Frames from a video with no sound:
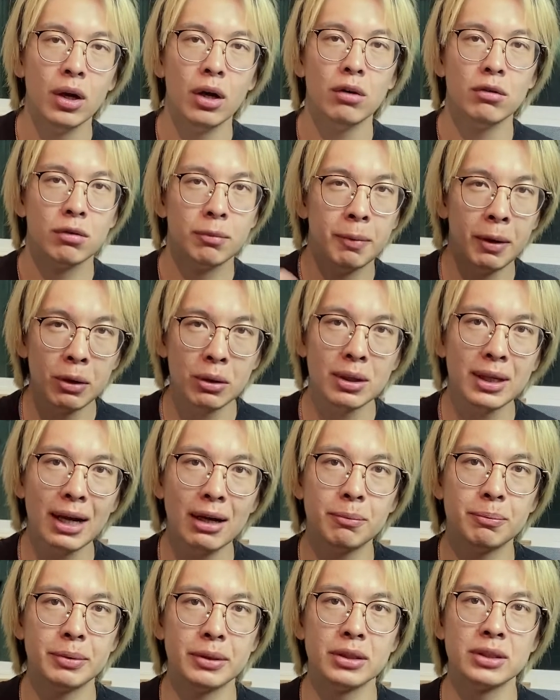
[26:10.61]
Remote
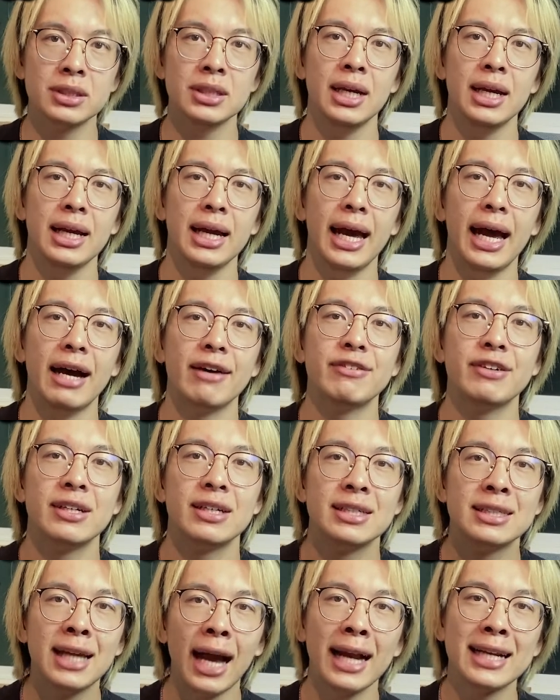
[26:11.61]
cloud builds have
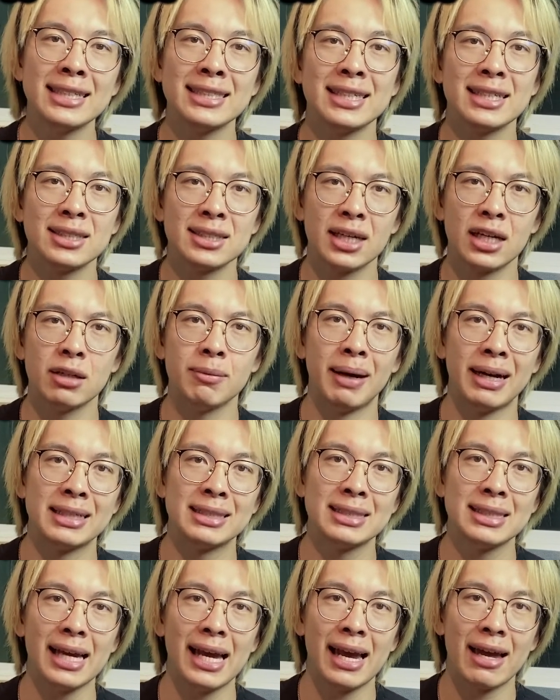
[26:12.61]
96 gigabytes
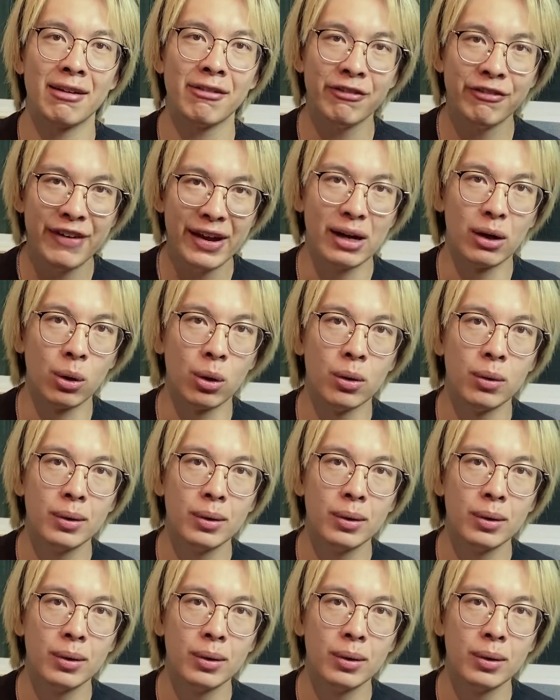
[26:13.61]
and fail.